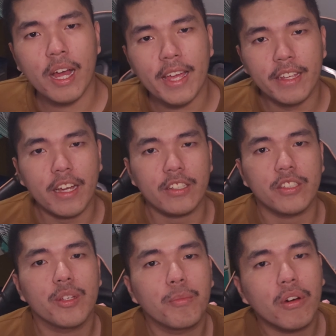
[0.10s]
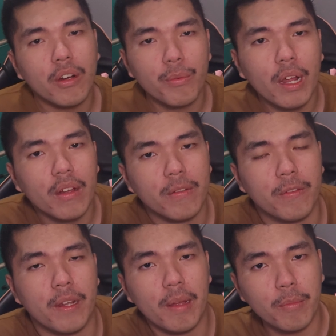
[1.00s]
Hi guys, it's your boy Ralph,
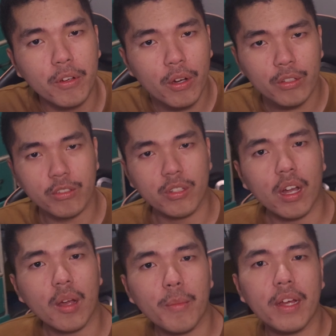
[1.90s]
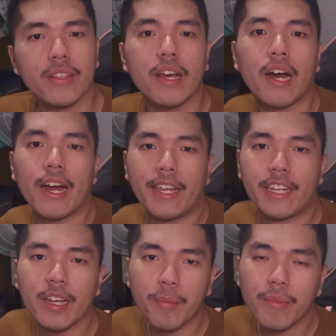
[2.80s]
and I'm going to talk about the
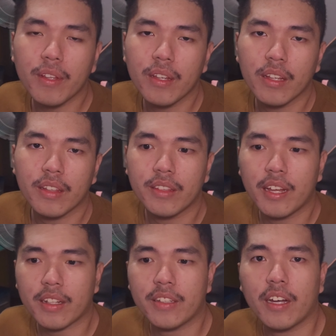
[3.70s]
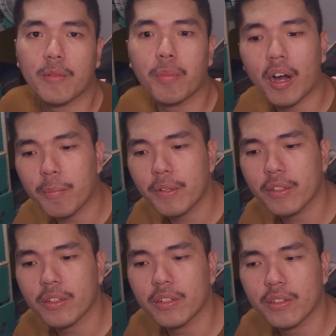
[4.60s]
IEM that got
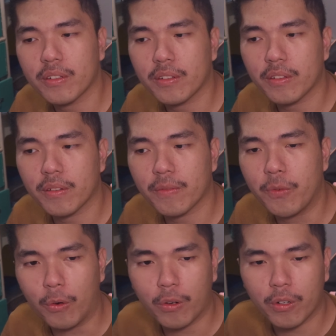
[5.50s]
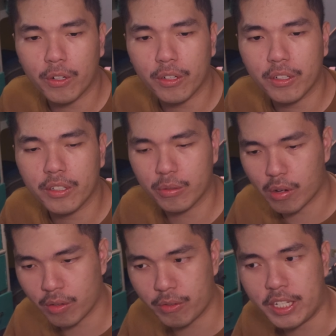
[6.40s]
popular for the
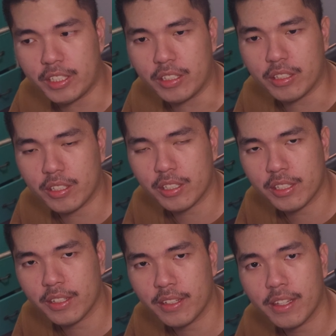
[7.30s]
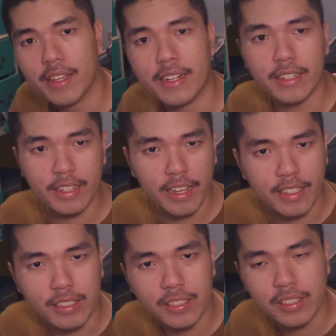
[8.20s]
wrong reasons.
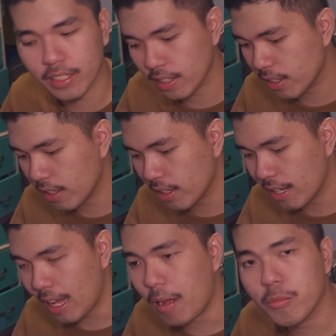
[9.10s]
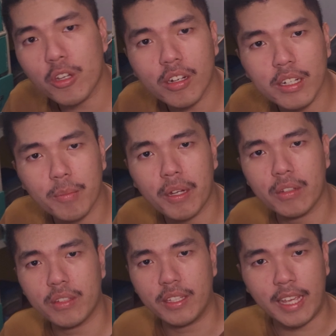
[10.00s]
Yes, I'm talking
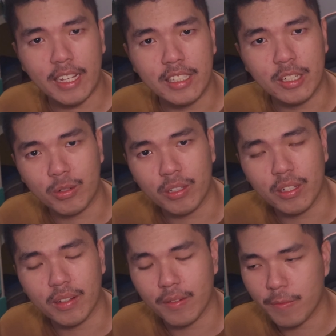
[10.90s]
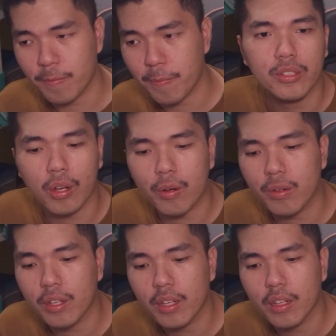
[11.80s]
about the KZ Krila. So,
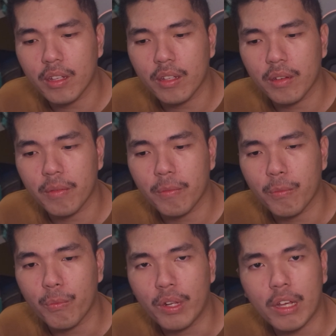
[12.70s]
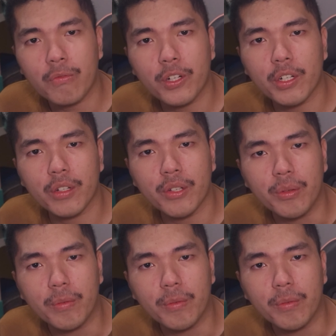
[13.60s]
without further ado,